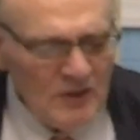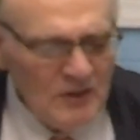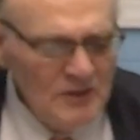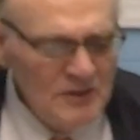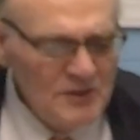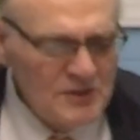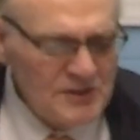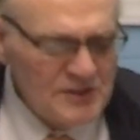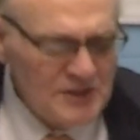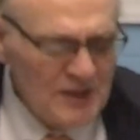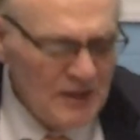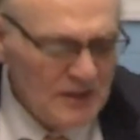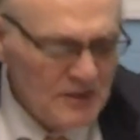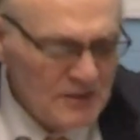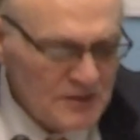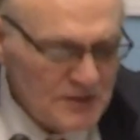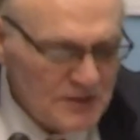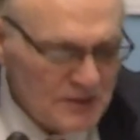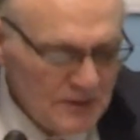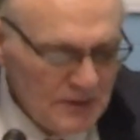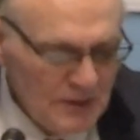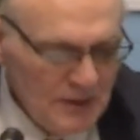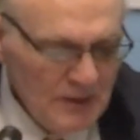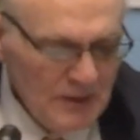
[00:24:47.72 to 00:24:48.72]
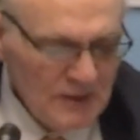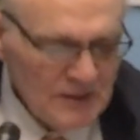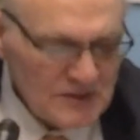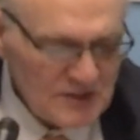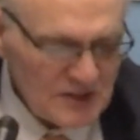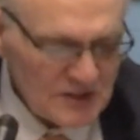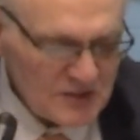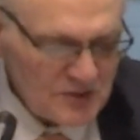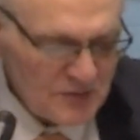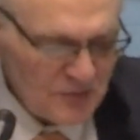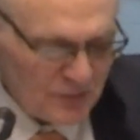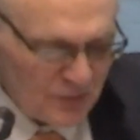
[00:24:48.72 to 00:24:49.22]
It says
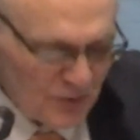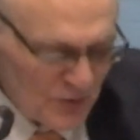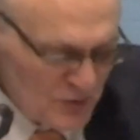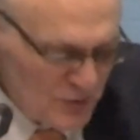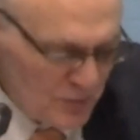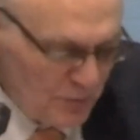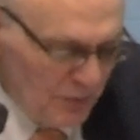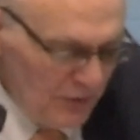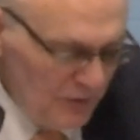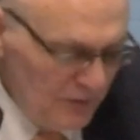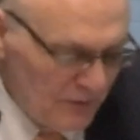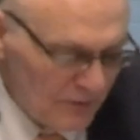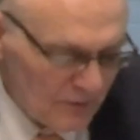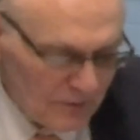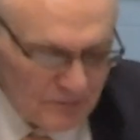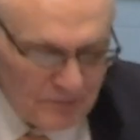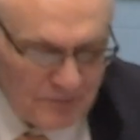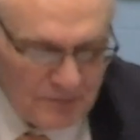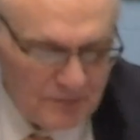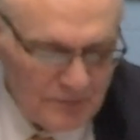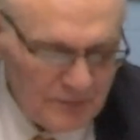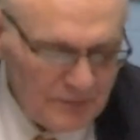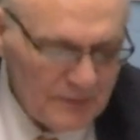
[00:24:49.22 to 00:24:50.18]
in 1 Peter,